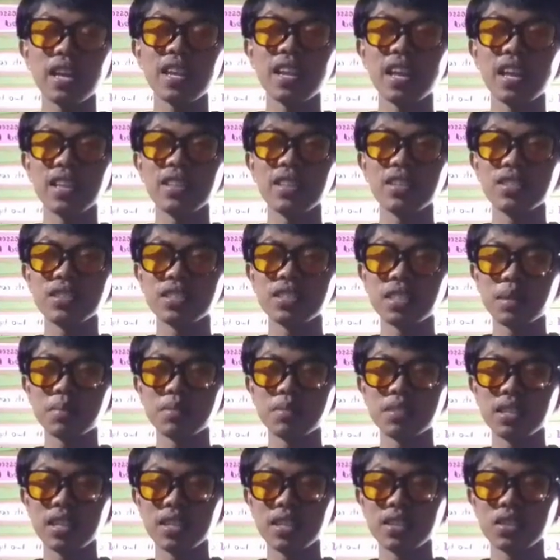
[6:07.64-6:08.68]
another
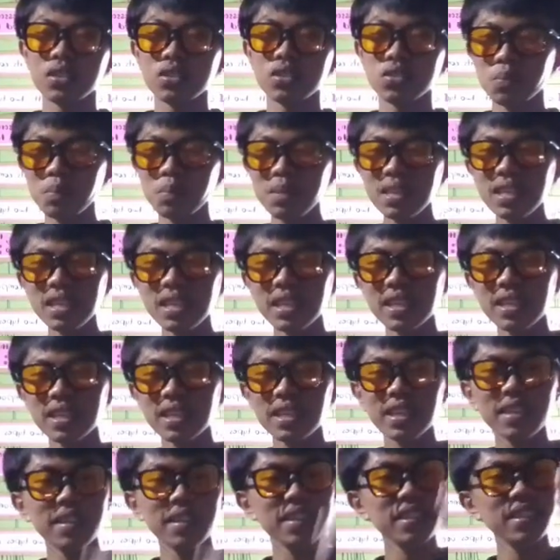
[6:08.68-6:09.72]
substance. So meaning,
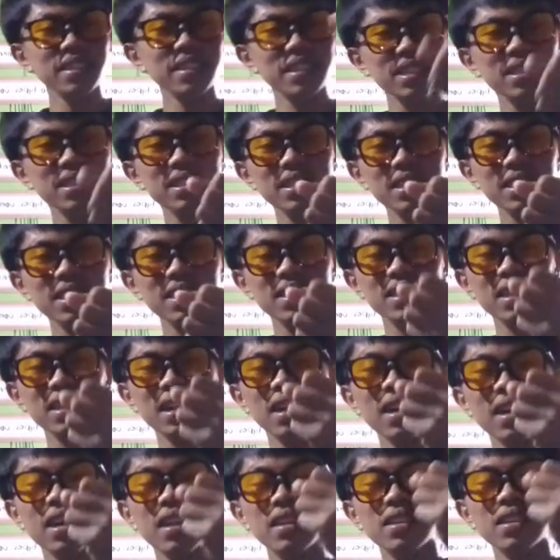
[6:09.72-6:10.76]
this is
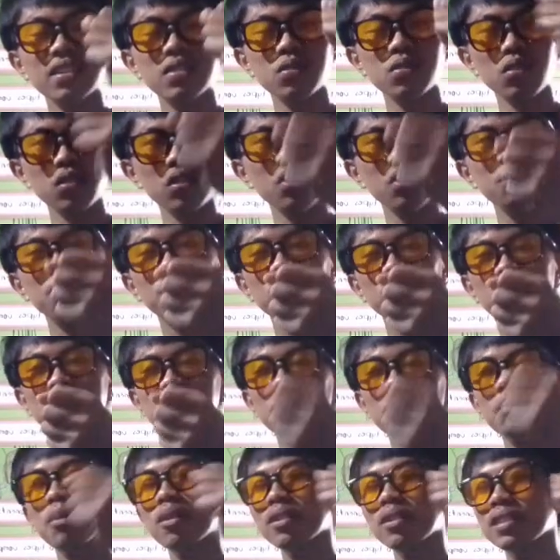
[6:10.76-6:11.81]
solute. For
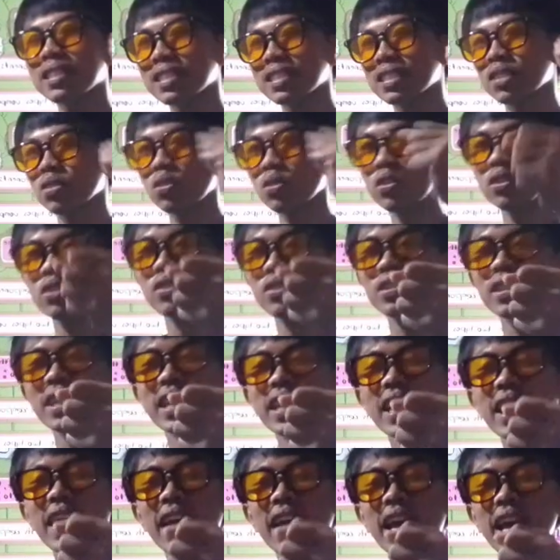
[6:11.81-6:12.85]
example, this is solute,
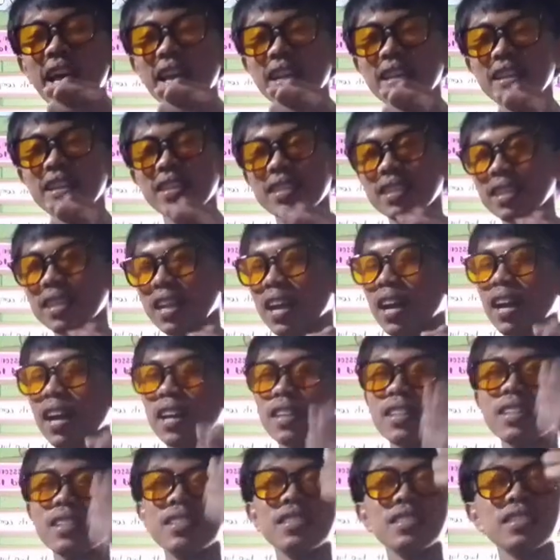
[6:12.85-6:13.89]
and
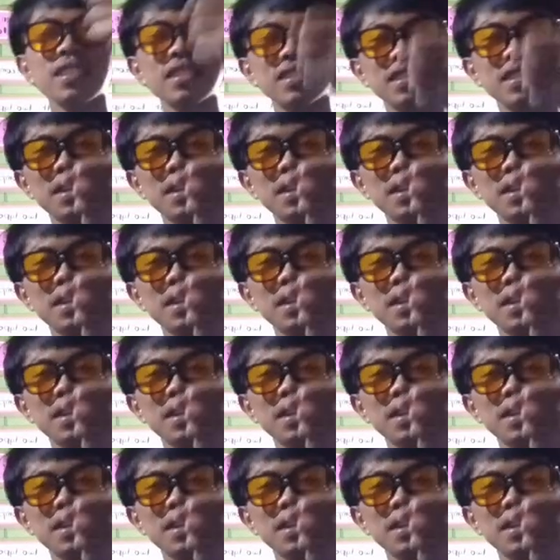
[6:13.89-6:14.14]
this is a